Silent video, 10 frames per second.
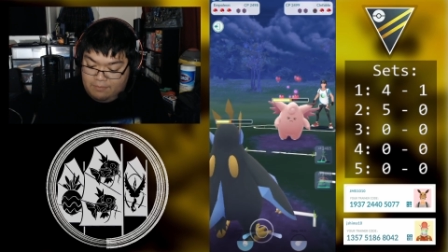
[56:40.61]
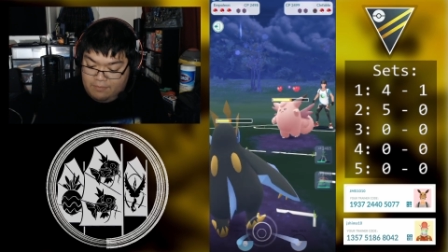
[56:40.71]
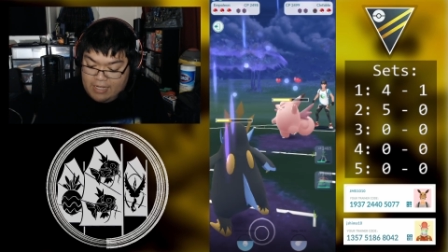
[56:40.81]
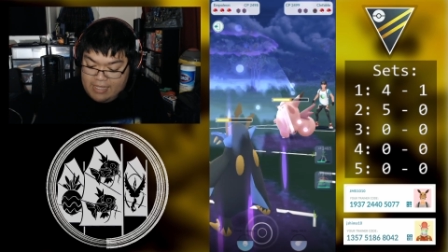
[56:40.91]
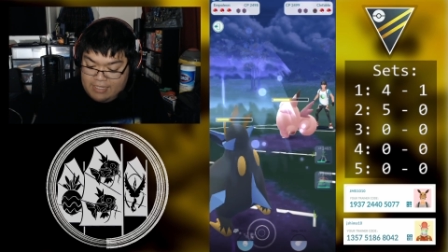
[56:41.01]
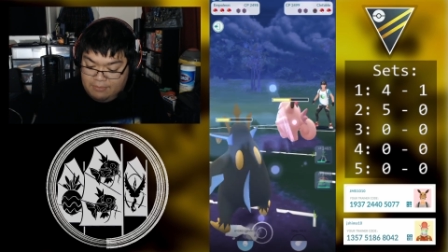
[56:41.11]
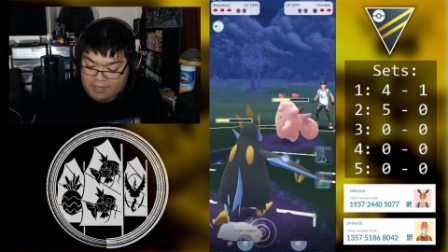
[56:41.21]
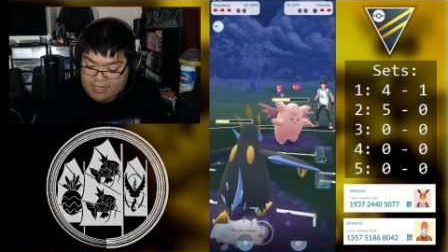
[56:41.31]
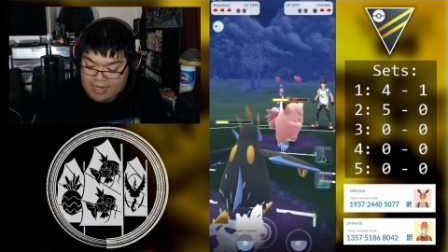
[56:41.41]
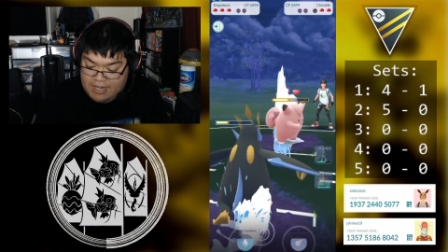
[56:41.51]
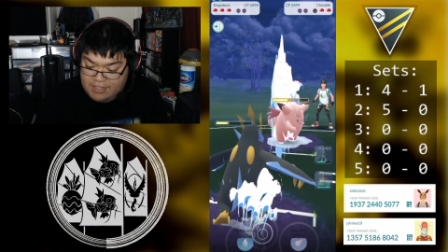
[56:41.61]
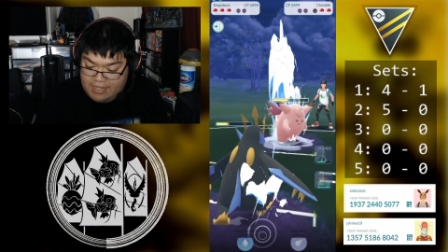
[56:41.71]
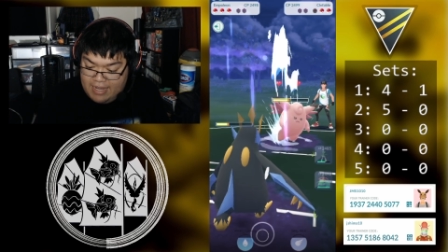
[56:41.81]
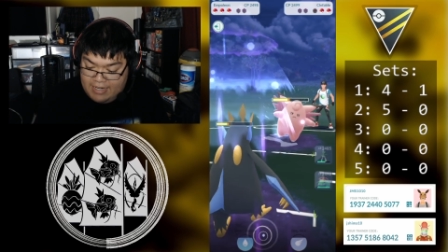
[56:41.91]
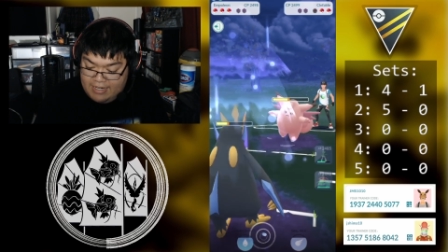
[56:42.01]
well, at least one Hydro
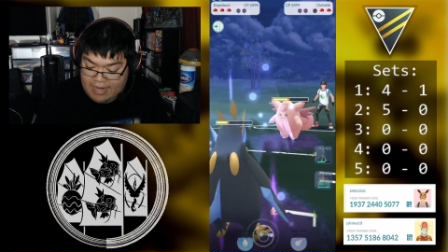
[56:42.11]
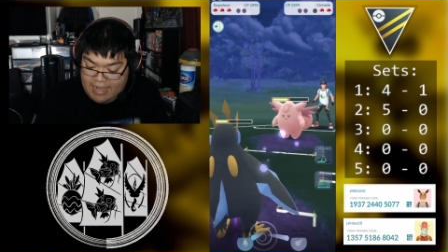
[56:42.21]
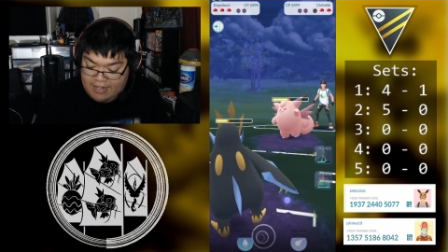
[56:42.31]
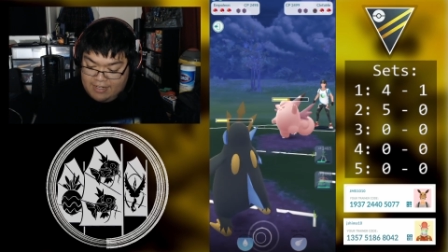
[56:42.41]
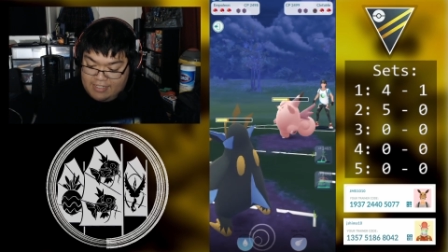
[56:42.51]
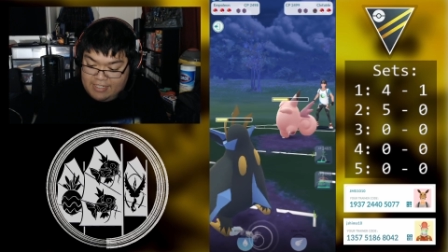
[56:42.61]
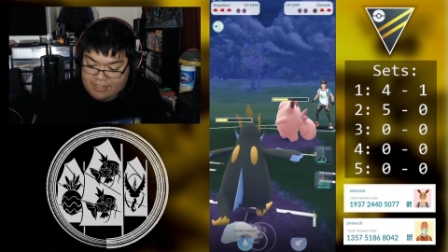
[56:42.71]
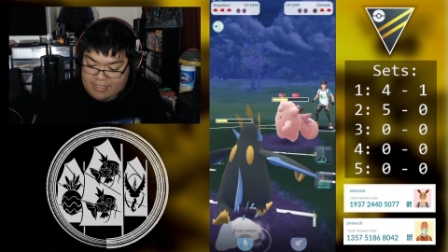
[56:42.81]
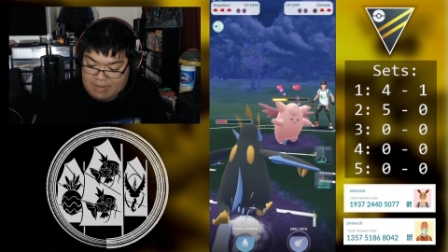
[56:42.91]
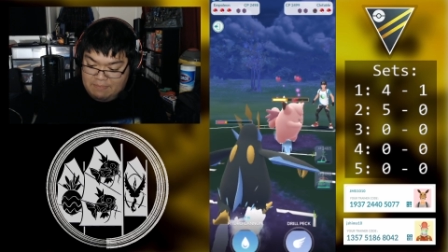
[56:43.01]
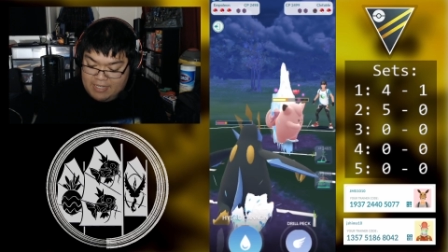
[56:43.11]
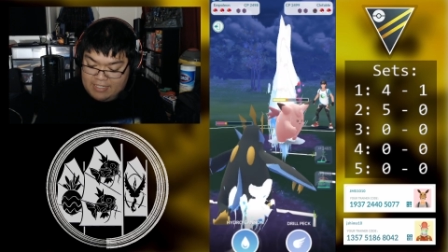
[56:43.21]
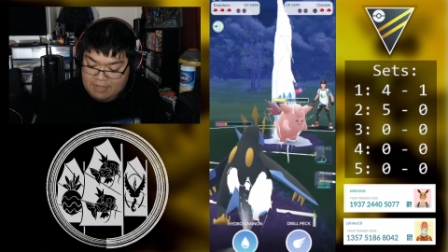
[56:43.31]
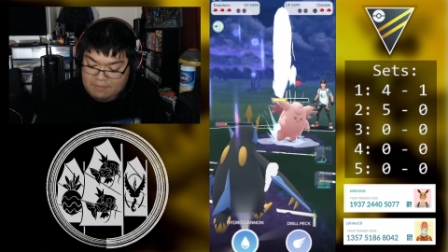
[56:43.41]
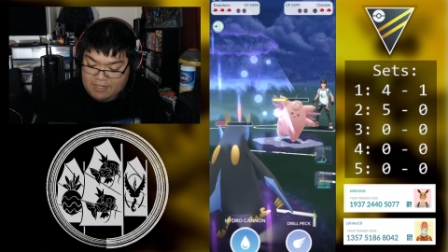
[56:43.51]
Cannon, and our Steel typing is
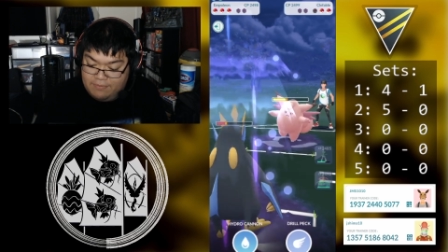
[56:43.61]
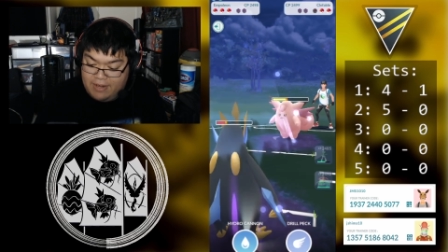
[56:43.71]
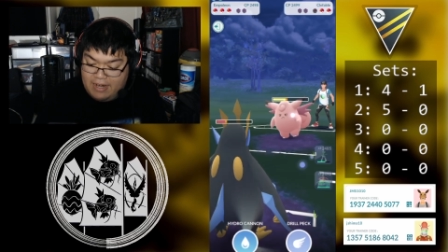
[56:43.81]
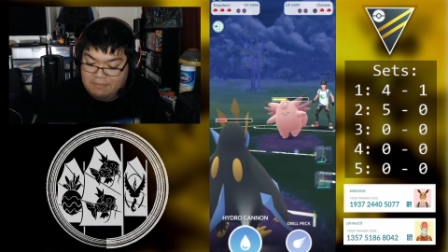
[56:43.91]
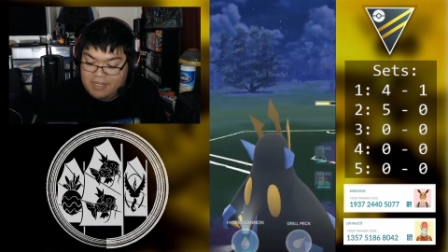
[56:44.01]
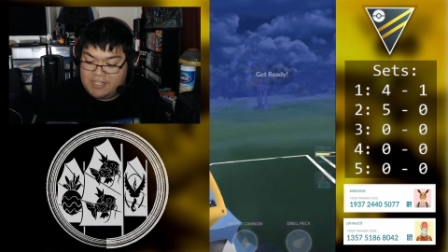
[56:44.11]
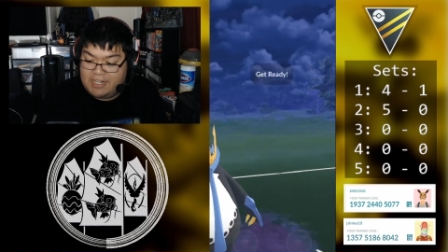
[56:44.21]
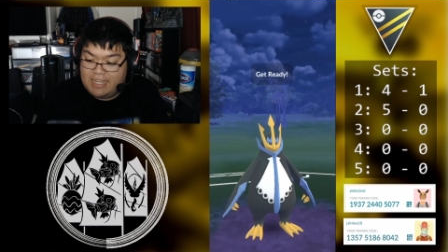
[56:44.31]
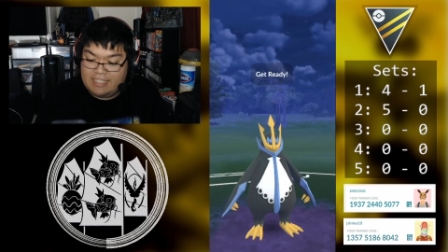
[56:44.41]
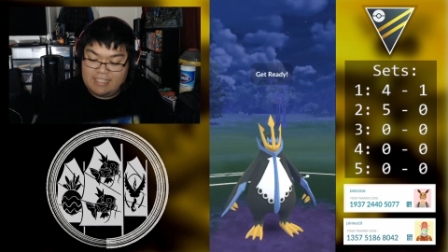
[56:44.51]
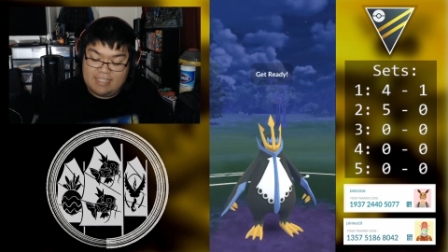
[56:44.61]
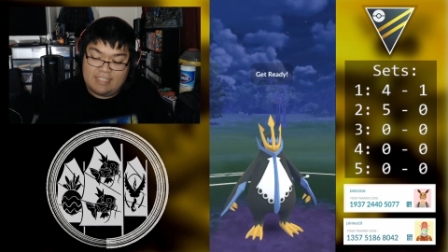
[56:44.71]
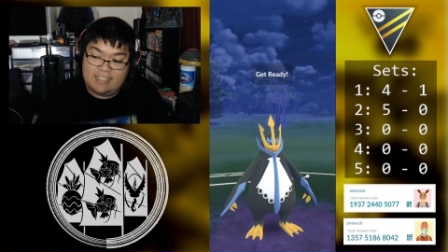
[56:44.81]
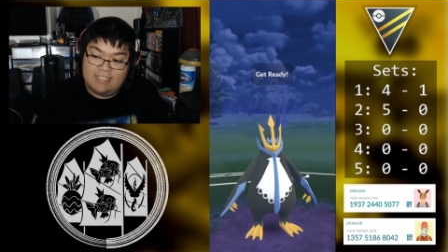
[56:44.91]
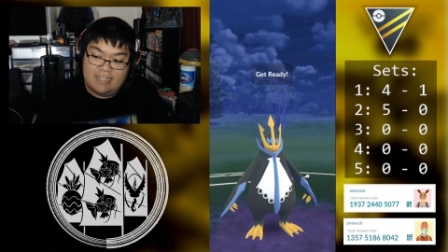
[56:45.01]
helping very much against
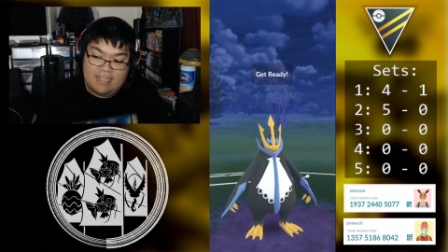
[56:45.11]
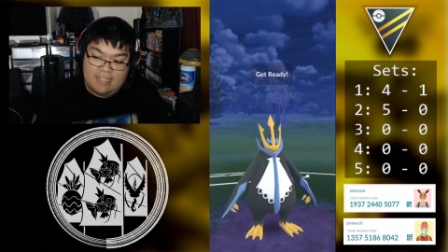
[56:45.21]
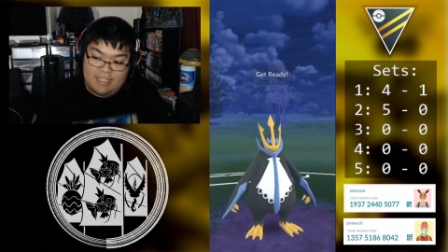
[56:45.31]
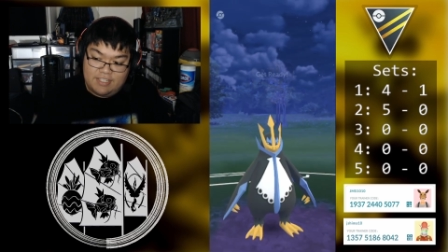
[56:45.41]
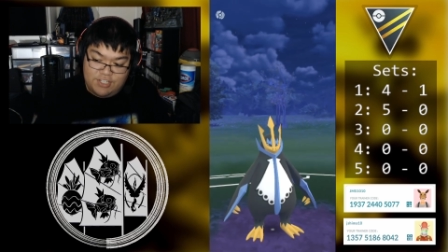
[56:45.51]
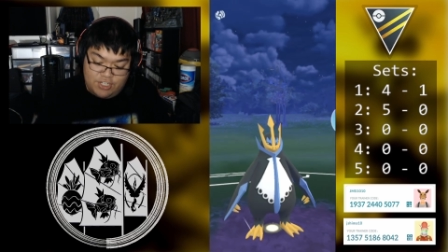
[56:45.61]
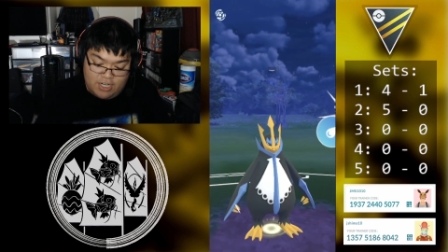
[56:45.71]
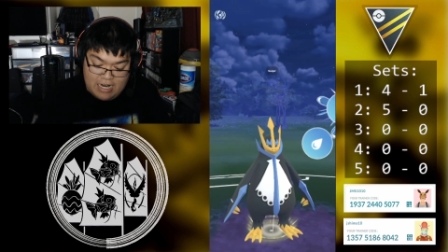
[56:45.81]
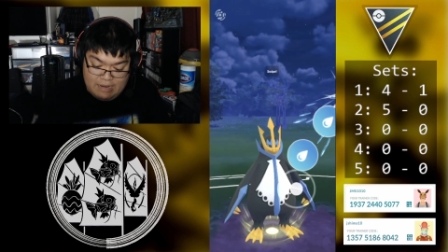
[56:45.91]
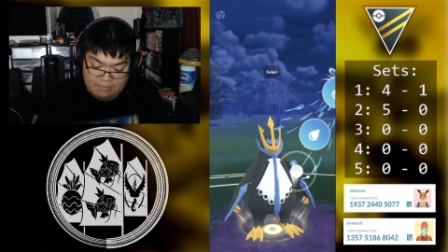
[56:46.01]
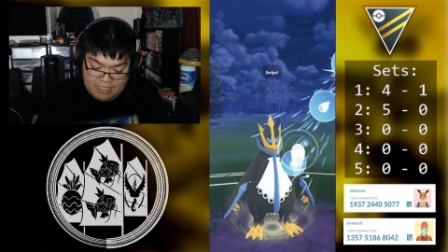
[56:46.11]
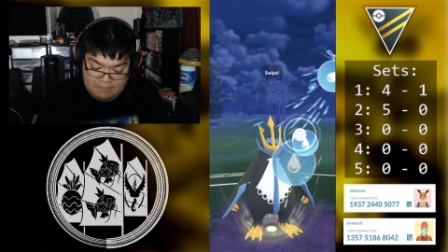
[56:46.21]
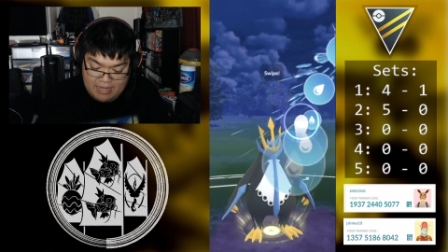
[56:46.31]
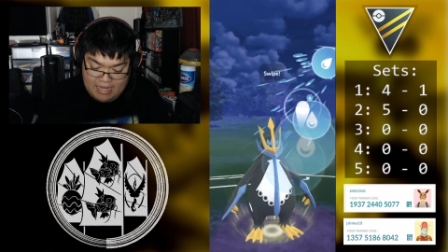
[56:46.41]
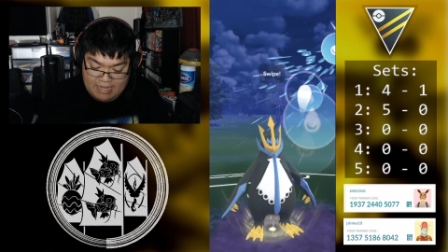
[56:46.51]
this this Charm
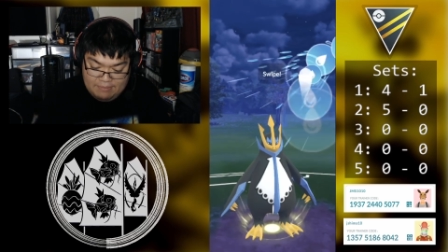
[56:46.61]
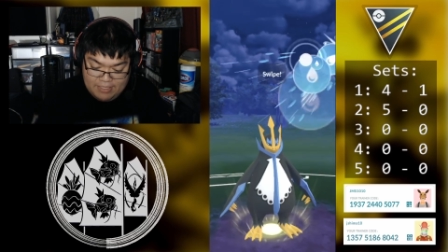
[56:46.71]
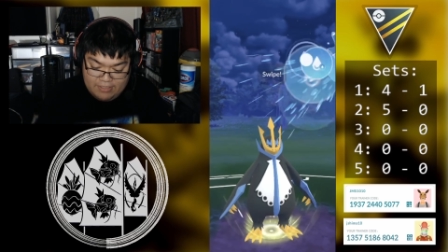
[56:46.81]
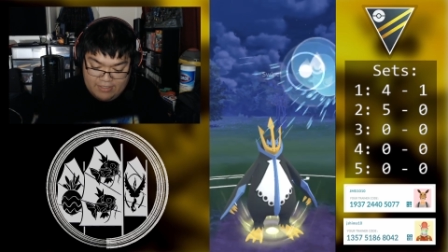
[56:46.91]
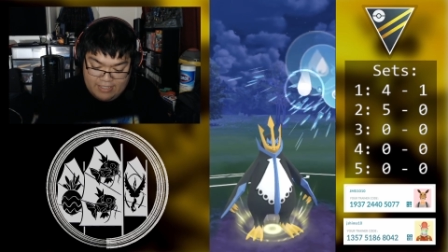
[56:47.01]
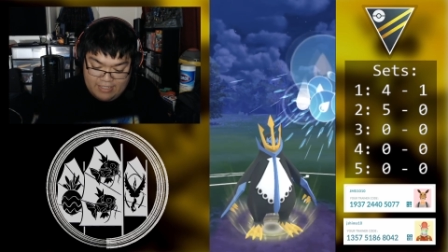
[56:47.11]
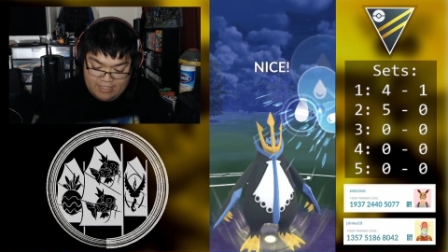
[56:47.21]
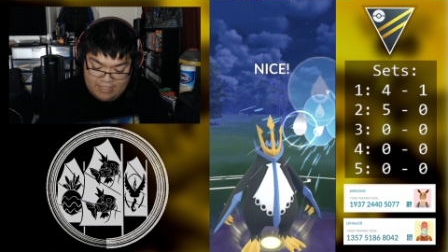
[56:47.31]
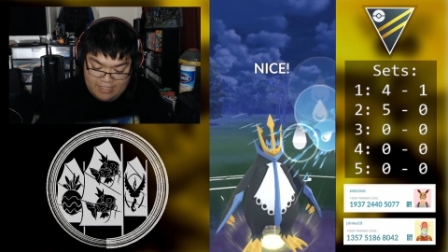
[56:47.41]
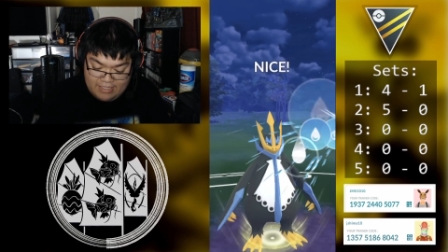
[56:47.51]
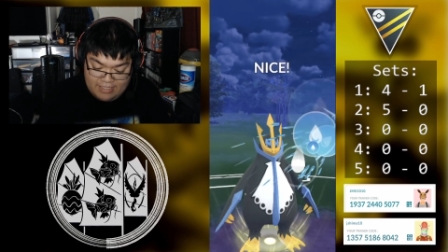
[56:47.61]
spam going on.